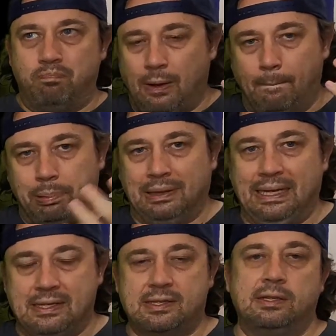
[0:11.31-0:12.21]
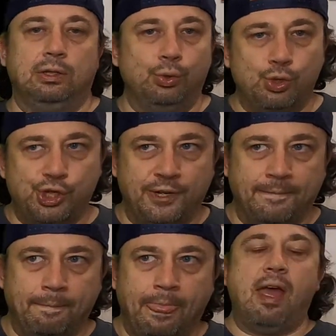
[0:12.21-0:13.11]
complete solution.